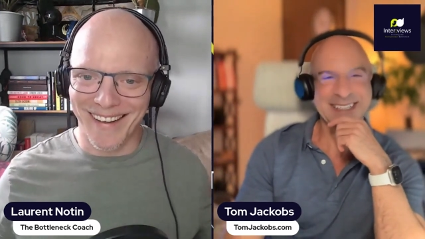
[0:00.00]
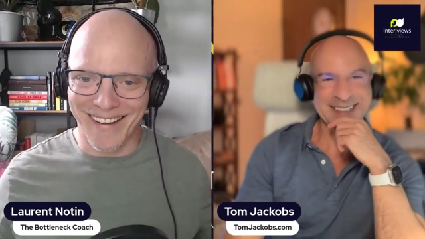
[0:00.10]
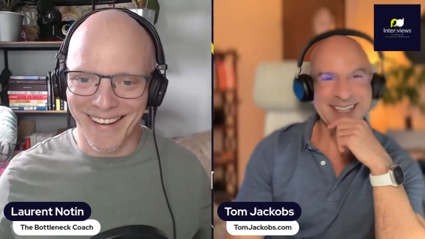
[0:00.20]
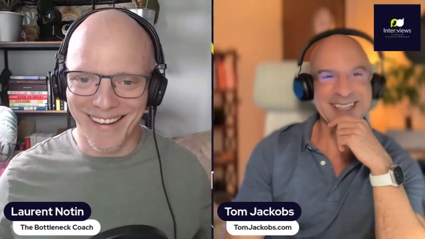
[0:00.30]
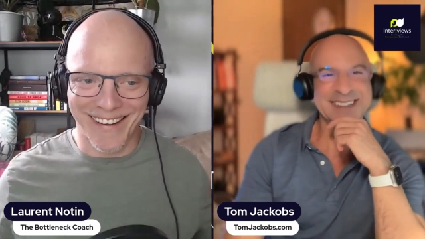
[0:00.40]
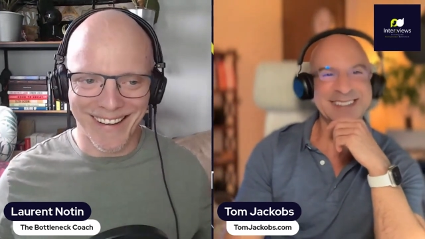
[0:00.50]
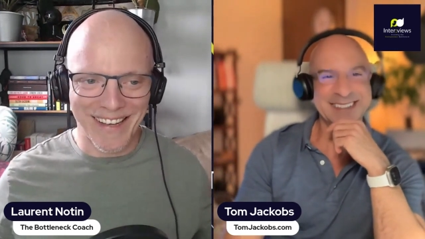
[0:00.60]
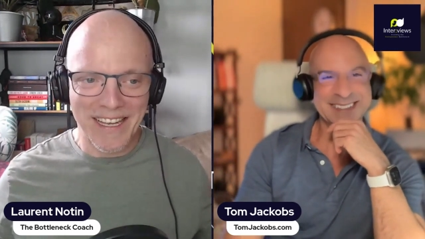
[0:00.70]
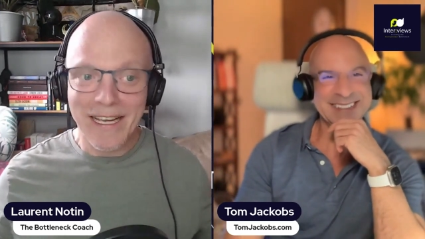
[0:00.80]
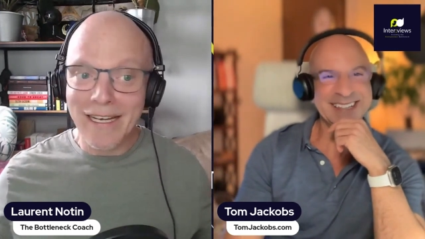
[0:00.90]
Speaker 1: Yes.
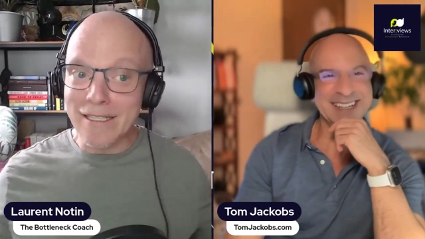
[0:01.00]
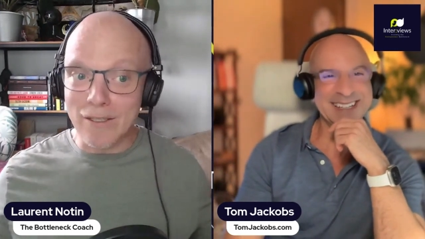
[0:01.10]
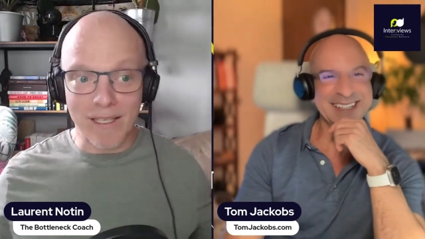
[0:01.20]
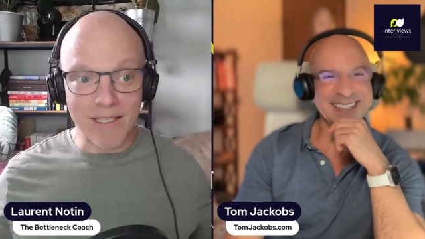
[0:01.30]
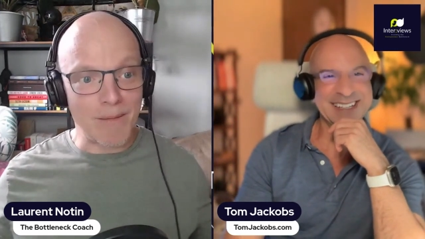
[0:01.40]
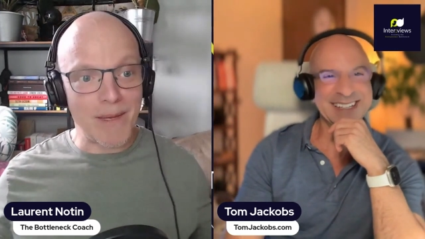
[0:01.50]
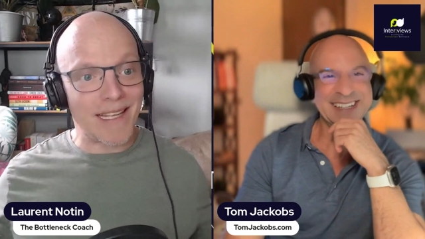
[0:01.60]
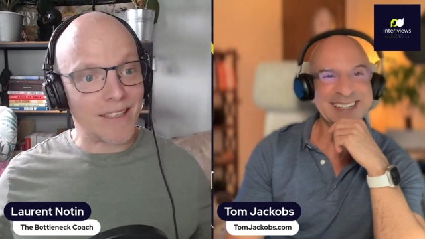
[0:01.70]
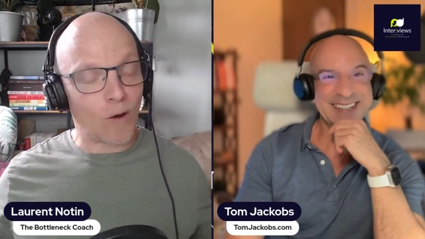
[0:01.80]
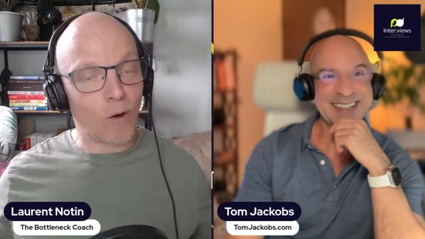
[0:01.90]
so does it mean
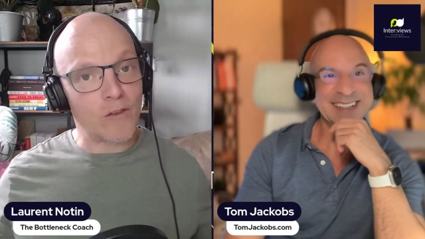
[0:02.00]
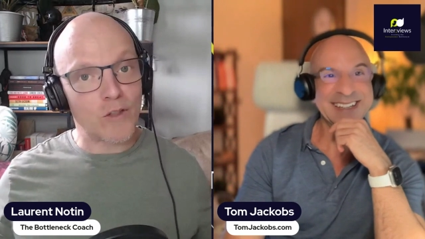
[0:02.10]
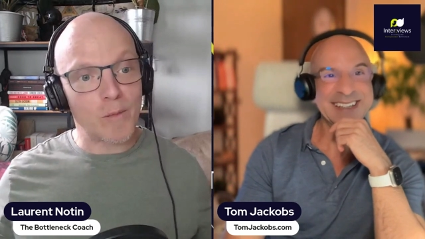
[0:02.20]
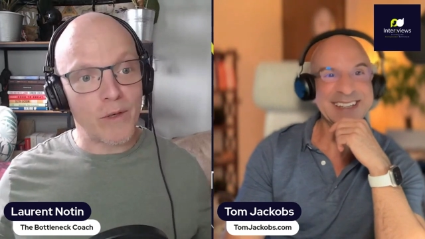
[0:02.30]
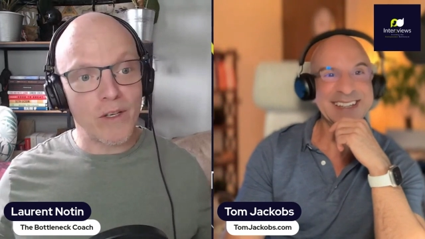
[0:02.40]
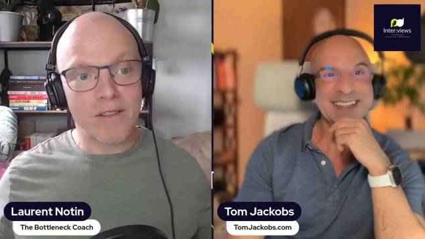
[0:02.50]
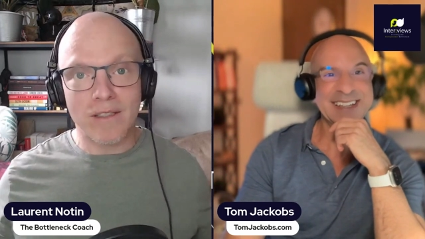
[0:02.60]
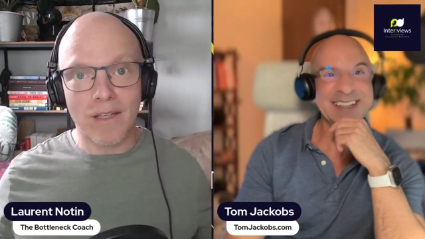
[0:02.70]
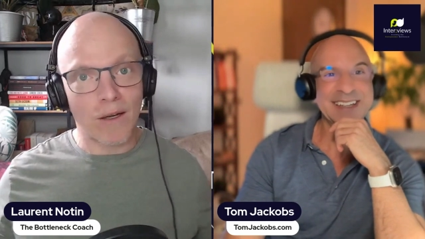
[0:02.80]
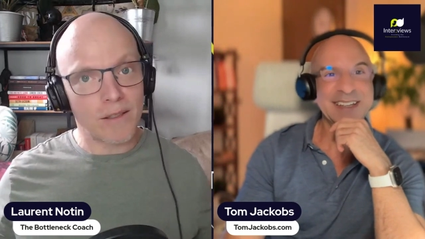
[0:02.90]
that all entrepreneurs
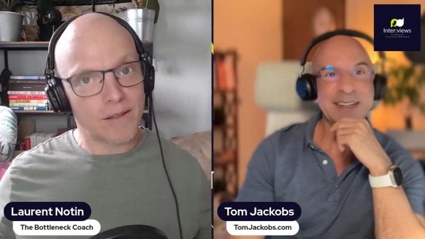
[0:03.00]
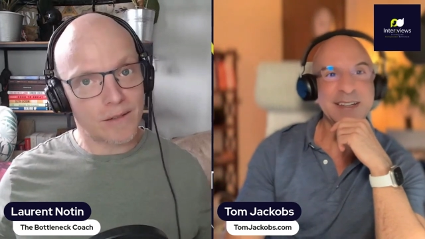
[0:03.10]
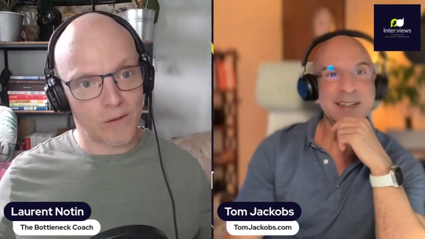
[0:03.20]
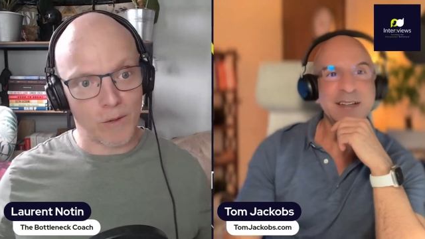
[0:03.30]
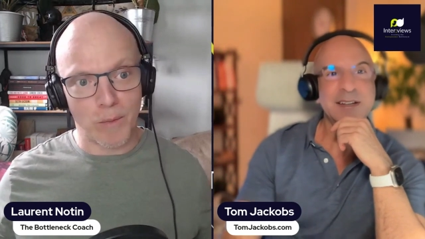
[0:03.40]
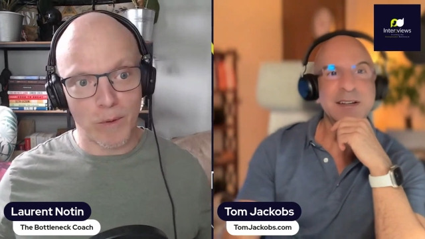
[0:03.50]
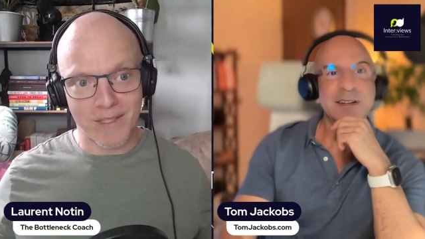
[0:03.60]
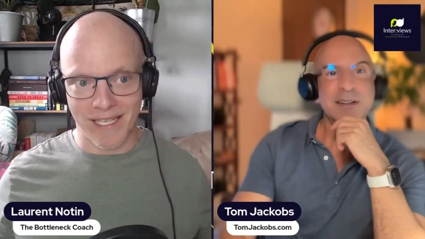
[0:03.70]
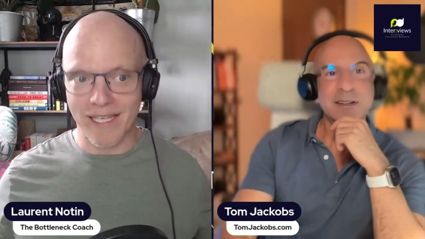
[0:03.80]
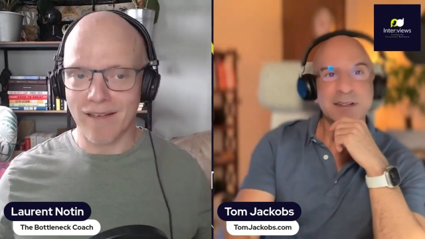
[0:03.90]
are
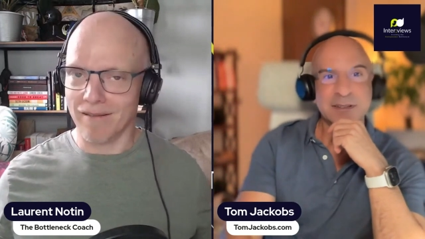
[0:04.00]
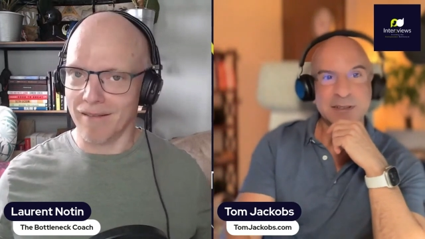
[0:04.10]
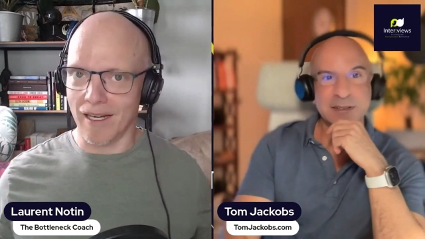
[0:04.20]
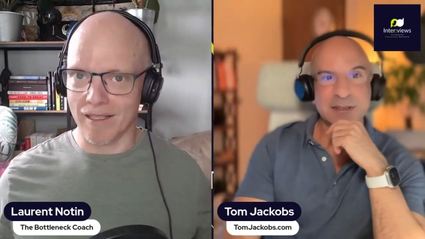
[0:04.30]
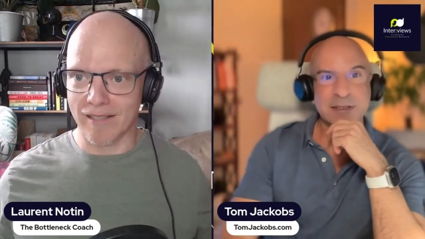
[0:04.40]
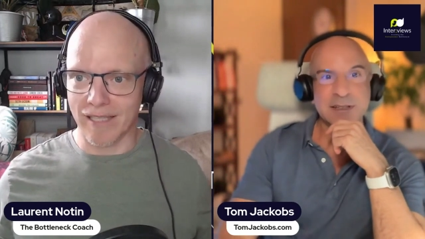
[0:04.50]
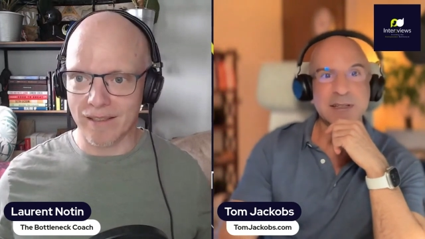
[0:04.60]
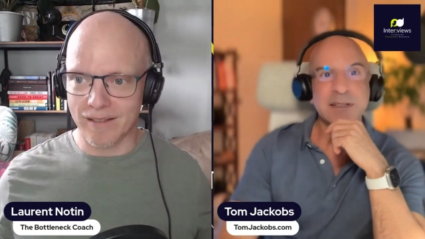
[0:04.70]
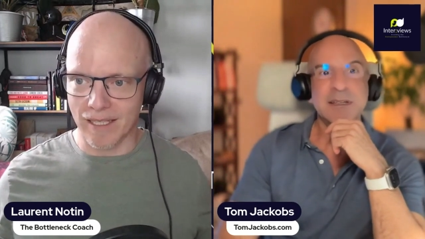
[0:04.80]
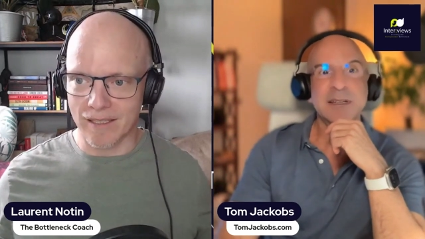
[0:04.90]
supposedly Oh,
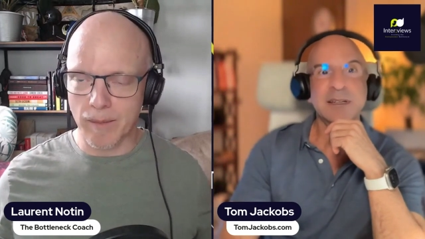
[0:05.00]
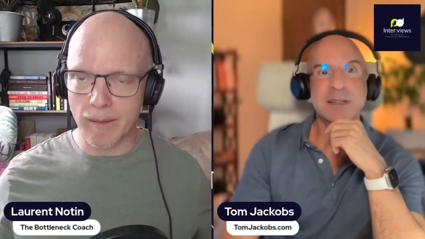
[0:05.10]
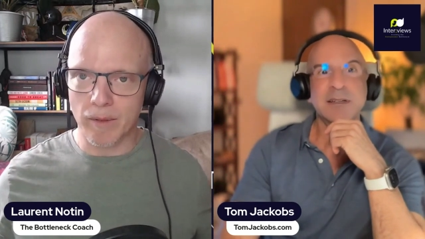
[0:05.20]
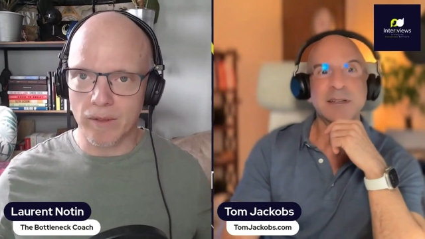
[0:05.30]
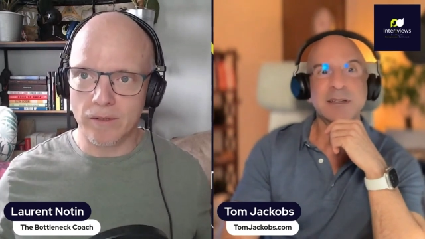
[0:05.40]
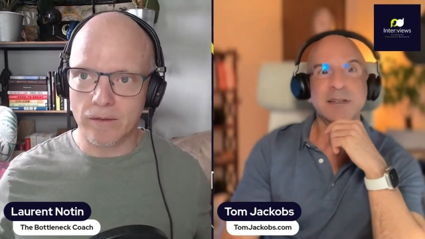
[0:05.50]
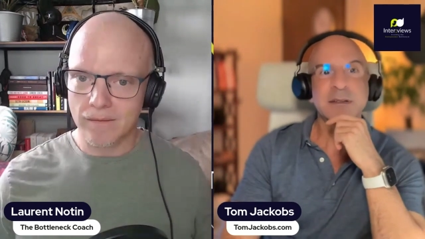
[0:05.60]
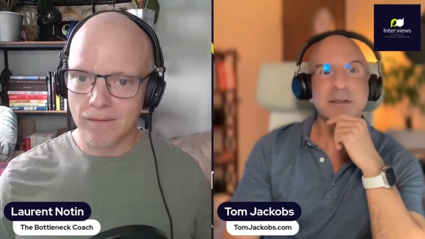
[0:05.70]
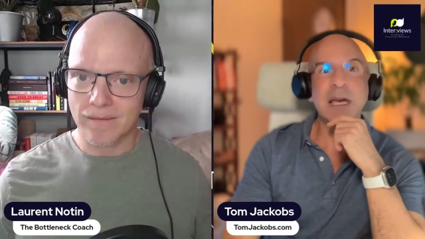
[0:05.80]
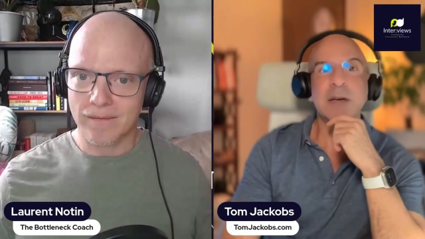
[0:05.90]
too?
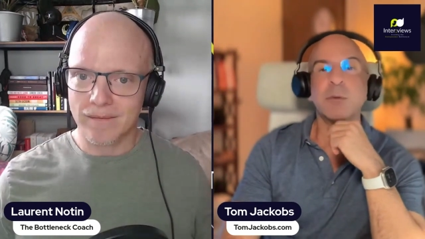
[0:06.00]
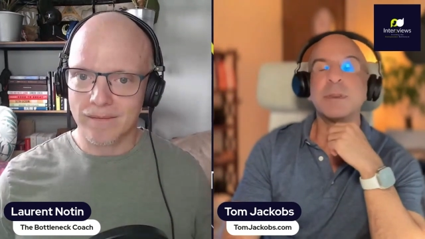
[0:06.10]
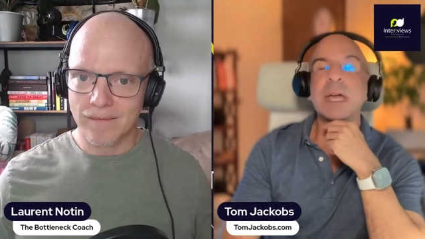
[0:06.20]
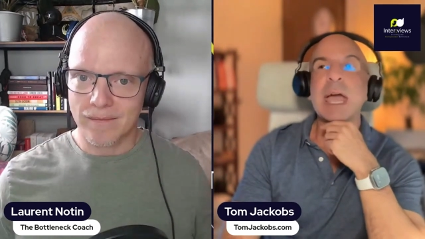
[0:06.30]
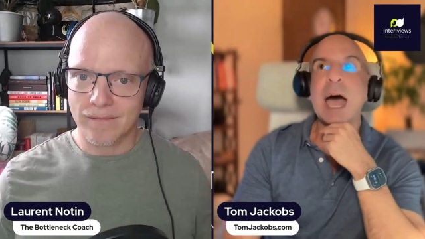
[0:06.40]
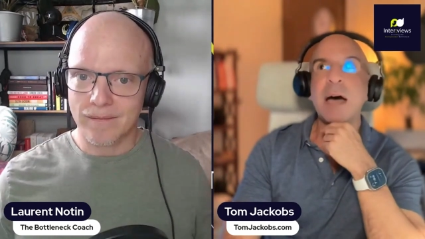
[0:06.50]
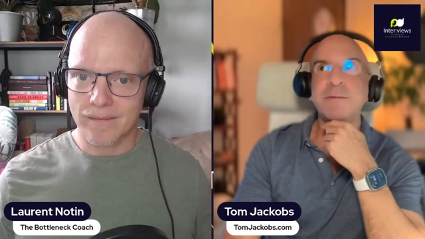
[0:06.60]
Speaker 2: Yeah, well, they have